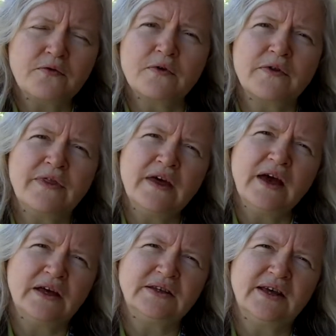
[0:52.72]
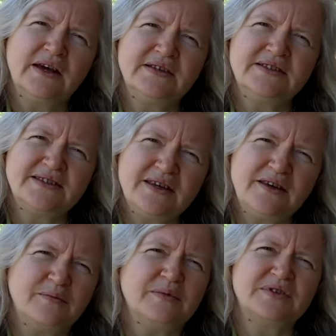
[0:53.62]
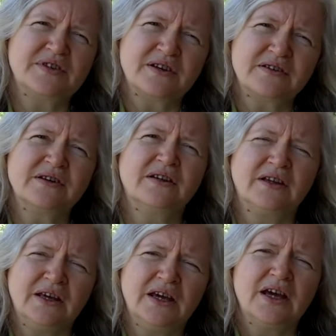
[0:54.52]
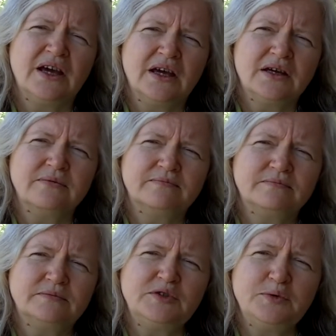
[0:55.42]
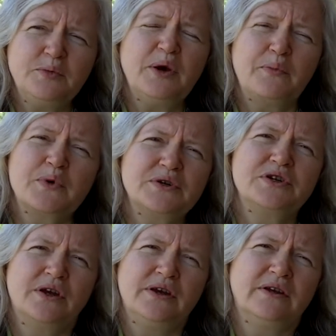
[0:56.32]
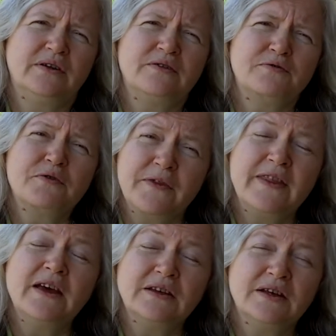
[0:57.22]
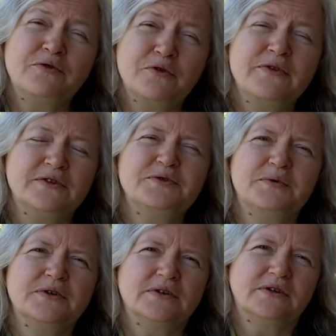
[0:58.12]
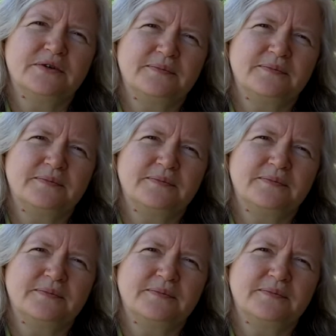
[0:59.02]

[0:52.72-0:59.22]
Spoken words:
for that, ISSEEM is really to be appreciated for this work.